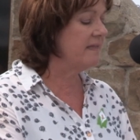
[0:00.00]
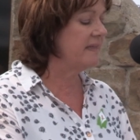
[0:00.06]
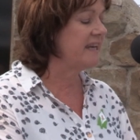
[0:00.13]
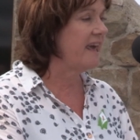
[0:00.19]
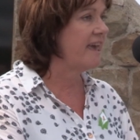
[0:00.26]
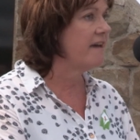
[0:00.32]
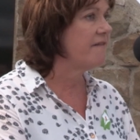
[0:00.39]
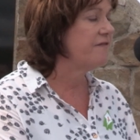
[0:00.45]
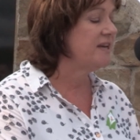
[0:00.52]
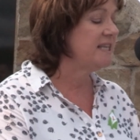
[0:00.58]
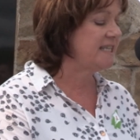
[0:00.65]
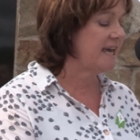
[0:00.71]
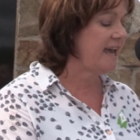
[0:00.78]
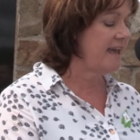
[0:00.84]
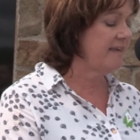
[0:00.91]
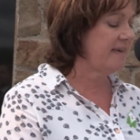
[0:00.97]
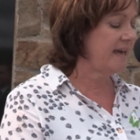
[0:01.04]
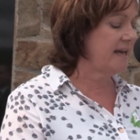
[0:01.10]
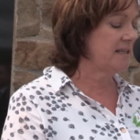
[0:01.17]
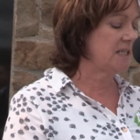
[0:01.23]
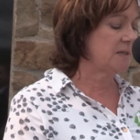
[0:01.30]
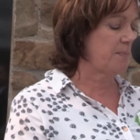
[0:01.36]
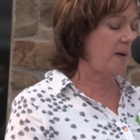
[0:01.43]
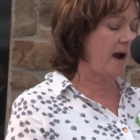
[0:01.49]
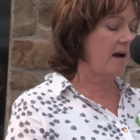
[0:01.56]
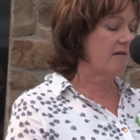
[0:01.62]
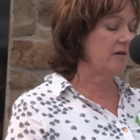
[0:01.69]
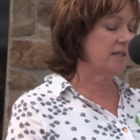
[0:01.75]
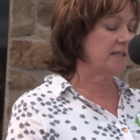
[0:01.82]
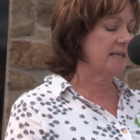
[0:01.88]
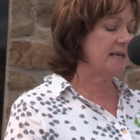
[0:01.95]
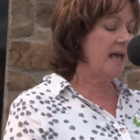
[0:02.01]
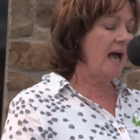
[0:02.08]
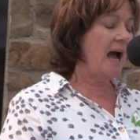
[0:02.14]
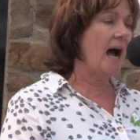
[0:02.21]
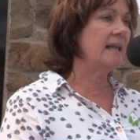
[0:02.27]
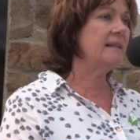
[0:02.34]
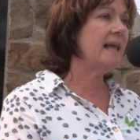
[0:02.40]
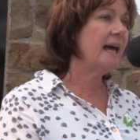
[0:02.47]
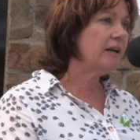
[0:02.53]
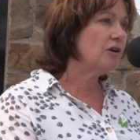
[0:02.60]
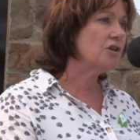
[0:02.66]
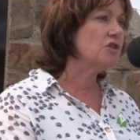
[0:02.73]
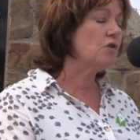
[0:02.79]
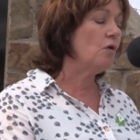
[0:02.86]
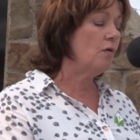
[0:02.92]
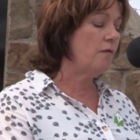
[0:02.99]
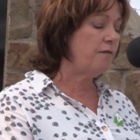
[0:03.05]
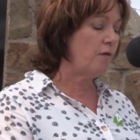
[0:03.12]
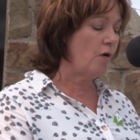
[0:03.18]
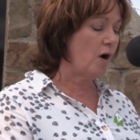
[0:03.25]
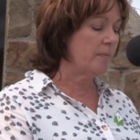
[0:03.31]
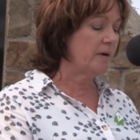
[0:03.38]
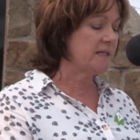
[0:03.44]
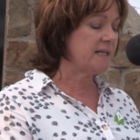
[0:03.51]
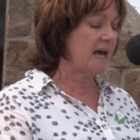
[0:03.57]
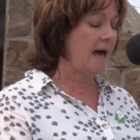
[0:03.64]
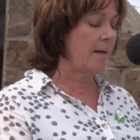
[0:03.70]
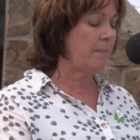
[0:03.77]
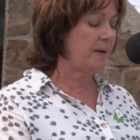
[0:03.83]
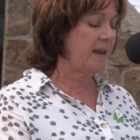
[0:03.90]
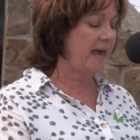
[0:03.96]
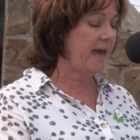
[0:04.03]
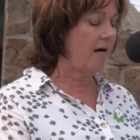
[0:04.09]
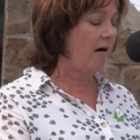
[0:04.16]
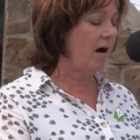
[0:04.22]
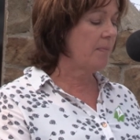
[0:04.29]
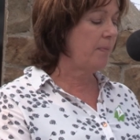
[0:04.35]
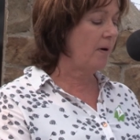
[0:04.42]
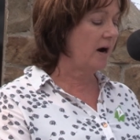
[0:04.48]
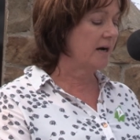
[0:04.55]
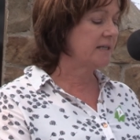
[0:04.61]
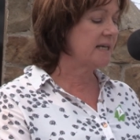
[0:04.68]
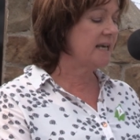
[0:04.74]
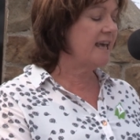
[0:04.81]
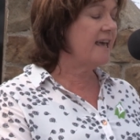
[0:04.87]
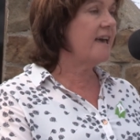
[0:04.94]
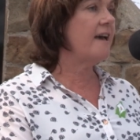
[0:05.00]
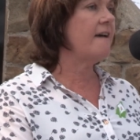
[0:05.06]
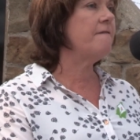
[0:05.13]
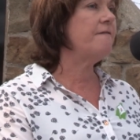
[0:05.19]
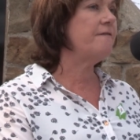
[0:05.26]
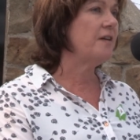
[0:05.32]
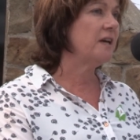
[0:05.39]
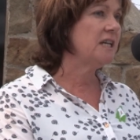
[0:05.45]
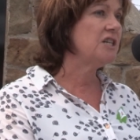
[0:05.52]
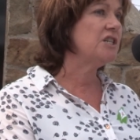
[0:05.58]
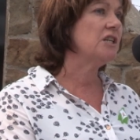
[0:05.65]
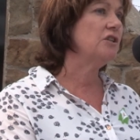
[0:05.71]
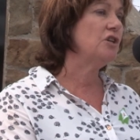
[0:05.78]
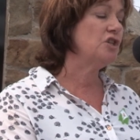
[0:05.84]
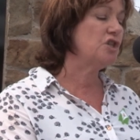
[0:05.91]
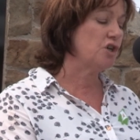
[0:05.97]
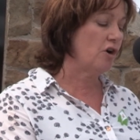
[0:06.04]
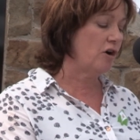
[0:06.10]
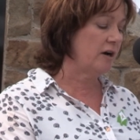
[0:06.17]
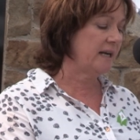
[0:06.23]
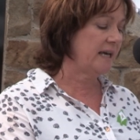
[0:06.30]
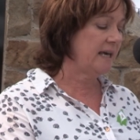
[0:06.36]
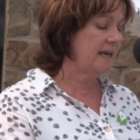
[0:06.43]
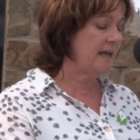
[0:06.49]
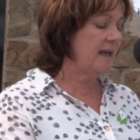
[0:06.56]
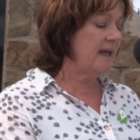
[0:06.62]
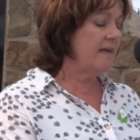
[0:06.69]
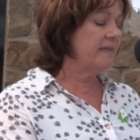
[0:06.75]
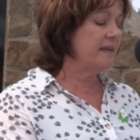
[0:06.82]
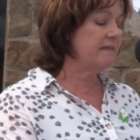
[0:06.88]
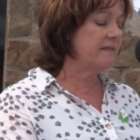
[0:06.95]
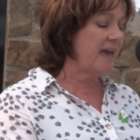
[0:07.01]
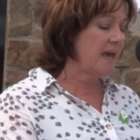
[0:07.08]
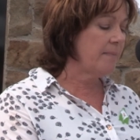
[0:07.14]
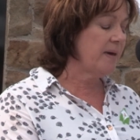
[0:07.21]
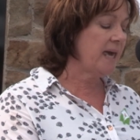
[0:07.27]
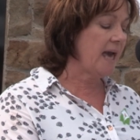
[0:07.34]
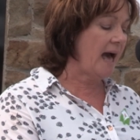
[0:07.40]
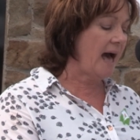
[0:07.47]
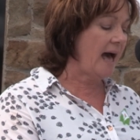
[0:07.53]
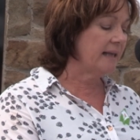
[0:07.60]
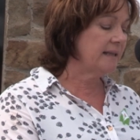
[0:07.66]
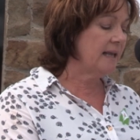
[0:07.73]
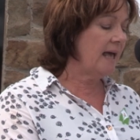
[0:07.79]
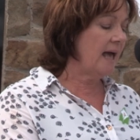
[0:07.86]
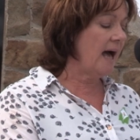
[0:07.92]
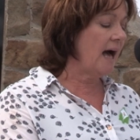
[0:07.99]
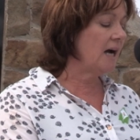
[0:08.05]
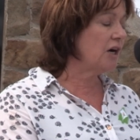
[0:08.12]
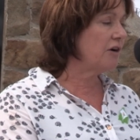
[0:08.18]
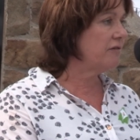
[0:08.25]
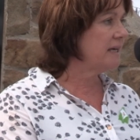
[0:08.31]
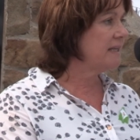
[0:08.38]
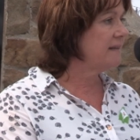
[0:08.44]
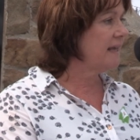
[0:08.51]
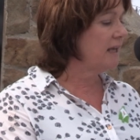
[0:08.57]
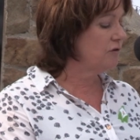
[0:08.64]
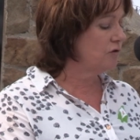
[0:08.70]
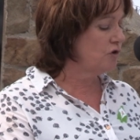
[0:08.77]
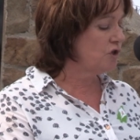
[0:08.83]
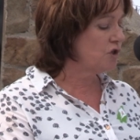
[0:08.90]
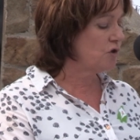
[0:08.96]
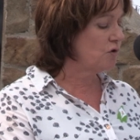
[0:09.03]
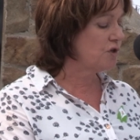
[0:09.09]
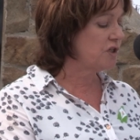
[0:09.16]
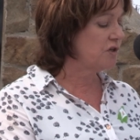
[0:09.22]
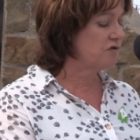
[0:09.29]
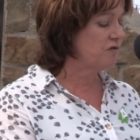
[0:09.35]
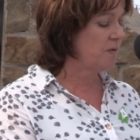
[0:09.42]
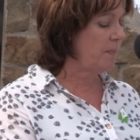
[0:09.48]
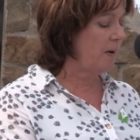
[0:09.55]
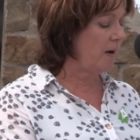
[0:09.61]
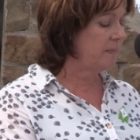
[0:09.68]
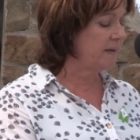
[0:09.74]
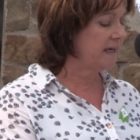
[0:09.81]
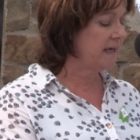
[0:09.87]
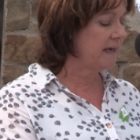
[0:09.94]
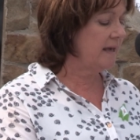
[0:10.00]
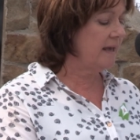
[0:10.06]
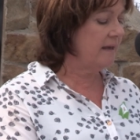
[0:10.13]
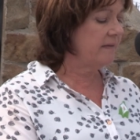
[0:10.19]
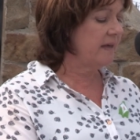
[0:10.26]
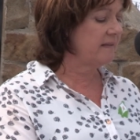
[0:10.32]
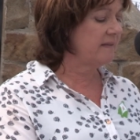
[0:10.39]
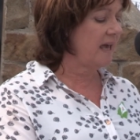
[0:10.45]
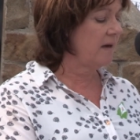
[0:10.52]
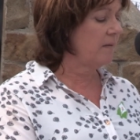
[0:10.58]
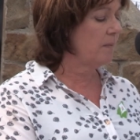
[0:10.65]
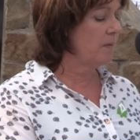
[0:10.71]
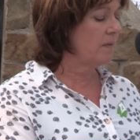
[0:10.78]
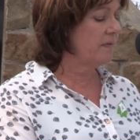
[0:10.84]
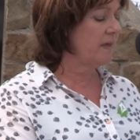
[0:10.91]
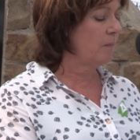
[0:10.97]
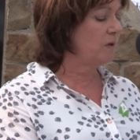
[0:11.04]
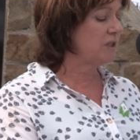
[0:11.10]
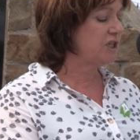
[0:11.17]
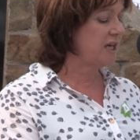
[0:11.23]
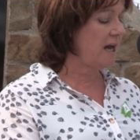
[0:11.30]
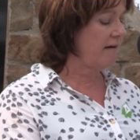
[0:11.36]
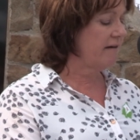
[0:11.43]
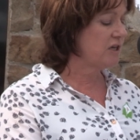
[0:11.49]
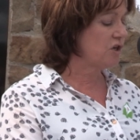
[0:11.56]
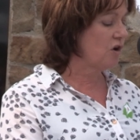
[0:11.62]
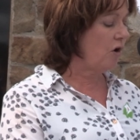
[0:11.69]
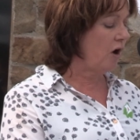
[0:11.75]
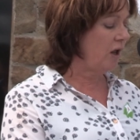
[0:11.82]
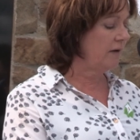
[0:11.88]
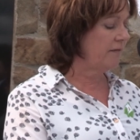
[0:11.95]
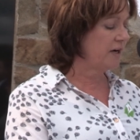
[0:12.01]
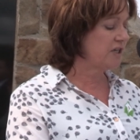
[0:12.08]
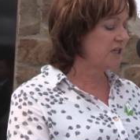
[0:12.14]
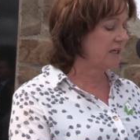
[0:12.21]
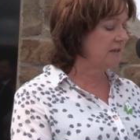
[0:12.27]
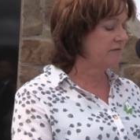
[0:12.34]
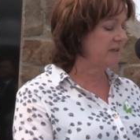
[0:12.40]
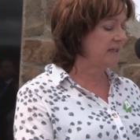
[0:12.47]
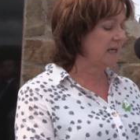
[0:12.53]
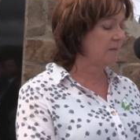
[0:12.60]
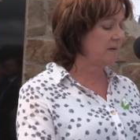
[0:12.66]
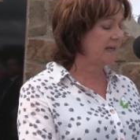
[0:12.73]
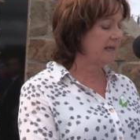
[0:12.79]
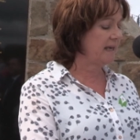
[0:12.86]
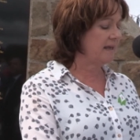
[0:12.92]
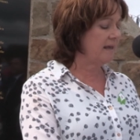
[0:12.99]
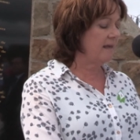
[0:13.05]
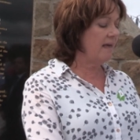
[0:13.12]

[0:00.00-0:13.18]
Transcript: that every day they inspire us, and let us go forward and play our part in finishing the journey that they began and create that new socialist republic that, they, that will cherish all of our children equally.